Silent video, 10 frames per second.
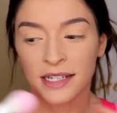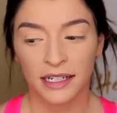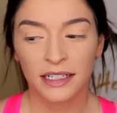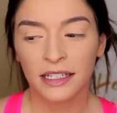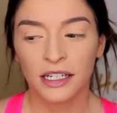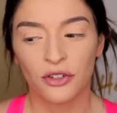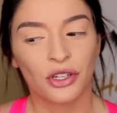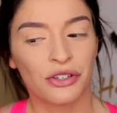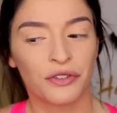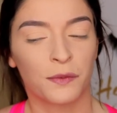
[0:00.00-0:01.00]
Technically, you
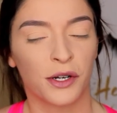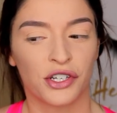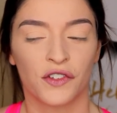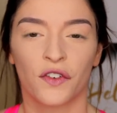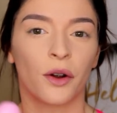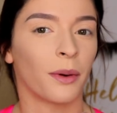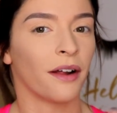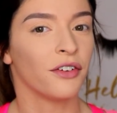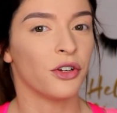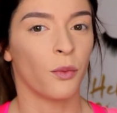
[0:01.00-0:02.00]
can use brushes for
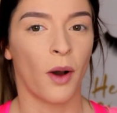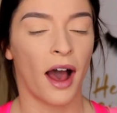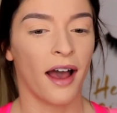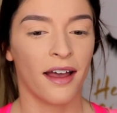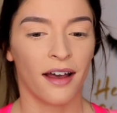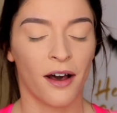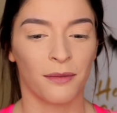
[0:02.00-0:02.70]
whatever you want,